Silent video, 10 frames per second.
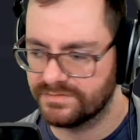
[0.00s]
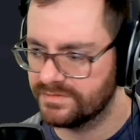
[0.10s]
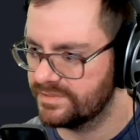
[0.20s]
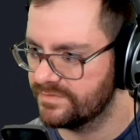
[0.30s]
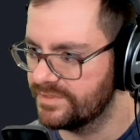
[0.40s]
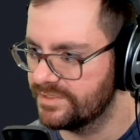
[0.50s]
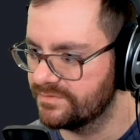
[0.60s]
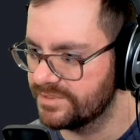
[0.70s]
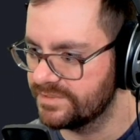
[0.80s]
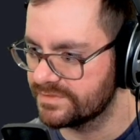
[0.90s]
I don't even know
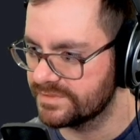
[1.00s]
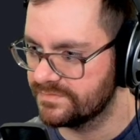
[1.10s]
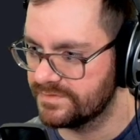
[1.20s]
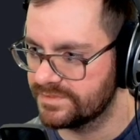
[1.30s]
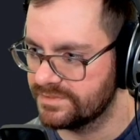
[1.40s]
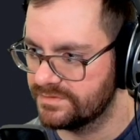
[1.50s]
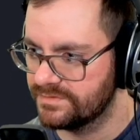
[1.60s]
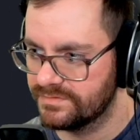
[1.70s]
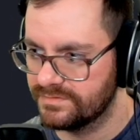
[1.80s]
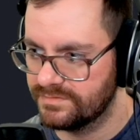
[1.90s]
if we use this function.
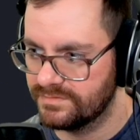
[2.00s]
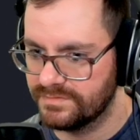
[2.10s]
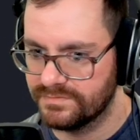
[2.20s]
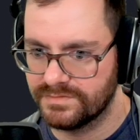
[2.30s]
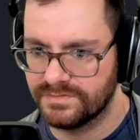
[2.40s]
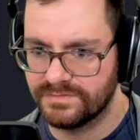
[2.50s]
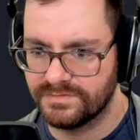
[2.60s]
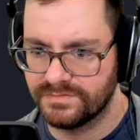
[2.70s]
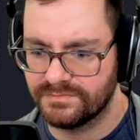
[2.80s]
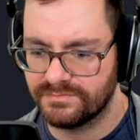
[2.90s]

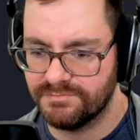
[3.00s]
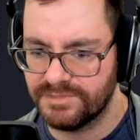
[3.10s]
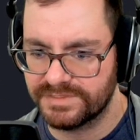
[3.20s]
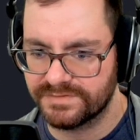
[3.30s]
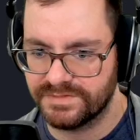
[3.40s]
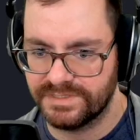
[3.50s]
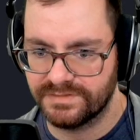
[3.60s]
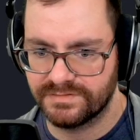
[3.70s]
We must, right?